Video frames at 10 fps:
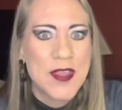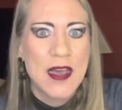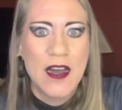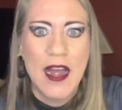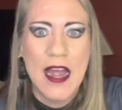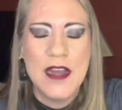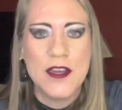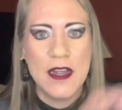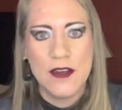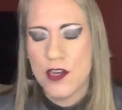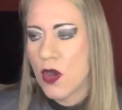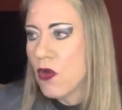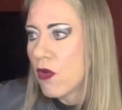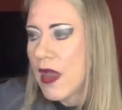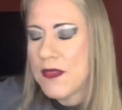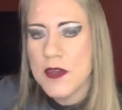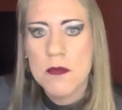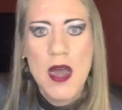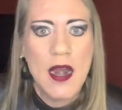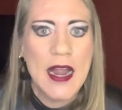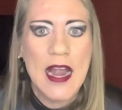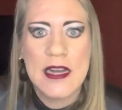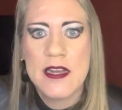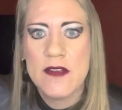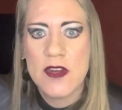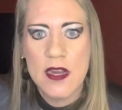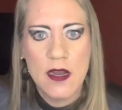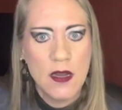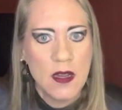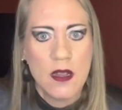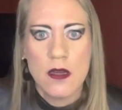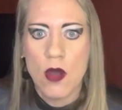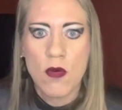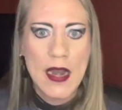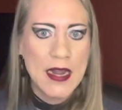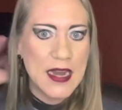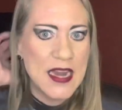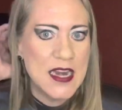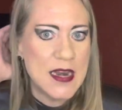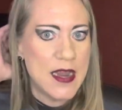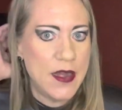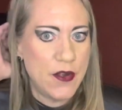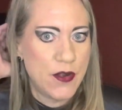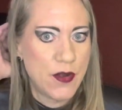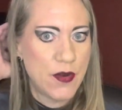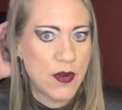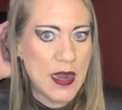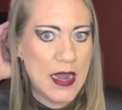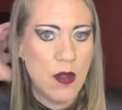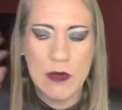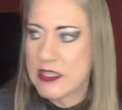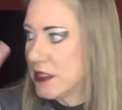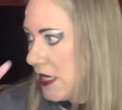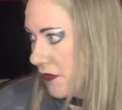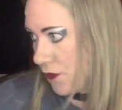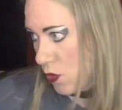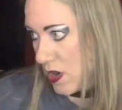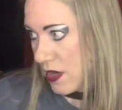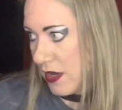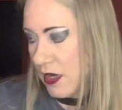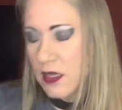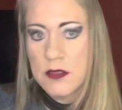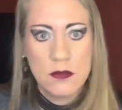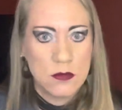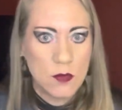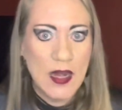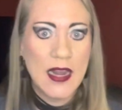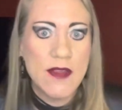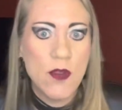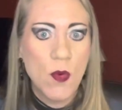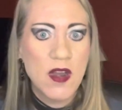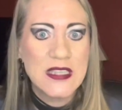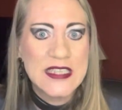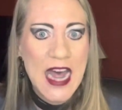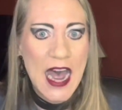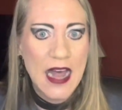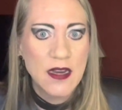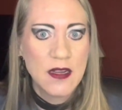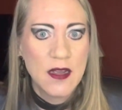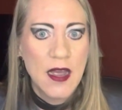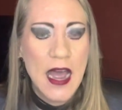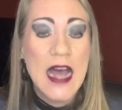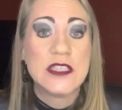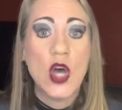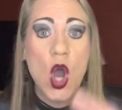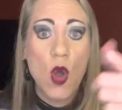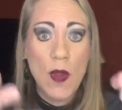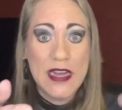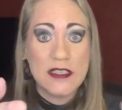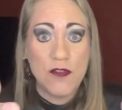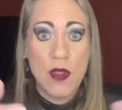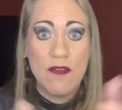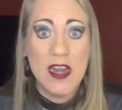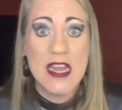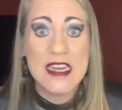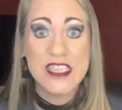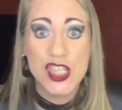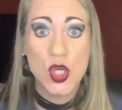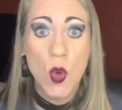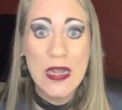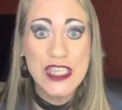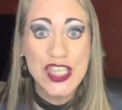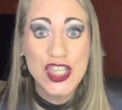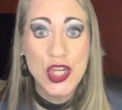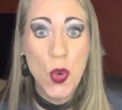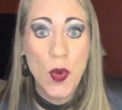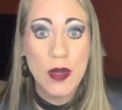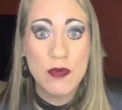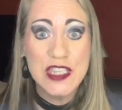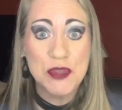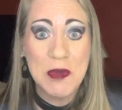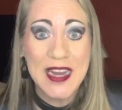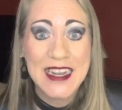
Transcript: and, and don't let the demonic activity, don't let it get in there. Okay, we see it for what it is, we leave it where it's at. As always, if you have any additional questions, you know where to reach me.